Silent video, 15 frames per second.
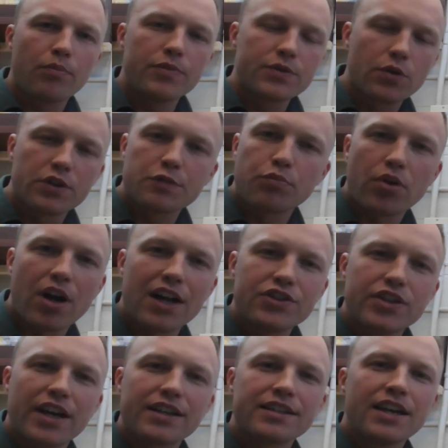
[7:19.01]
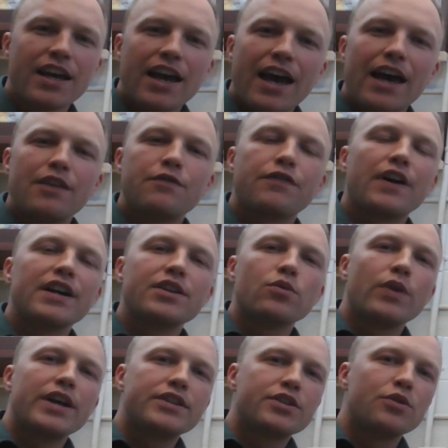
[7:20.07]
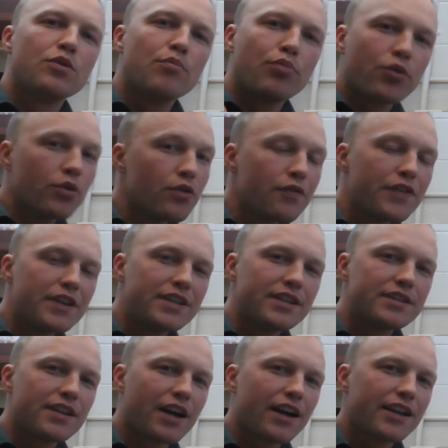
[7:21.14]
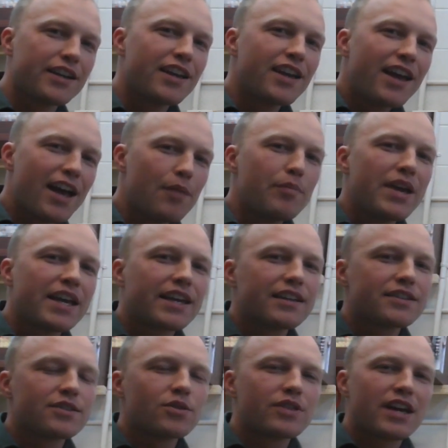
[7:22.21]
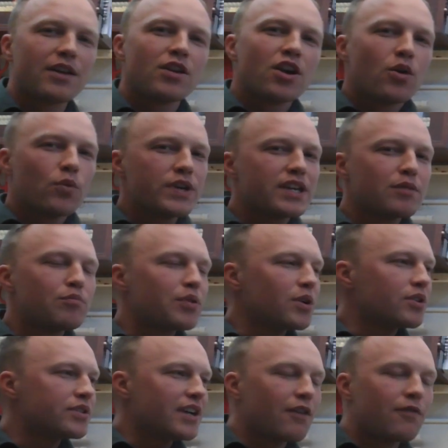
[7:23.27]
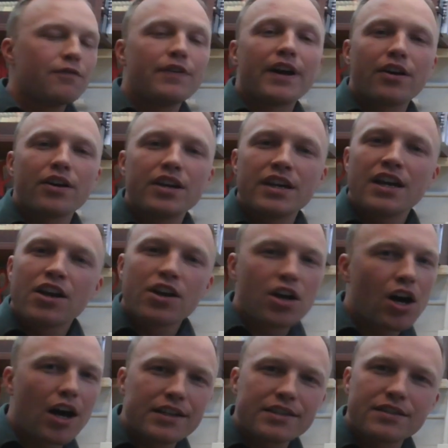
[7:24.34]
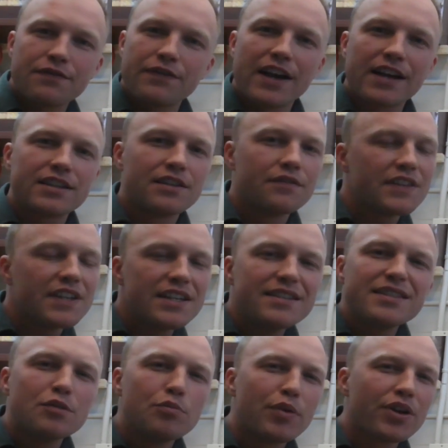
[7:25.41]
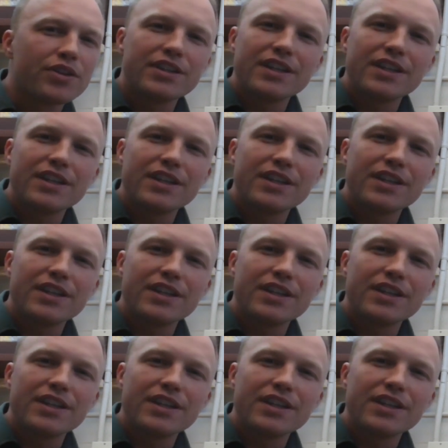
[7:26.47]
project and find a way to improve the design and make it so that we can build a very cost-effective, easy to build,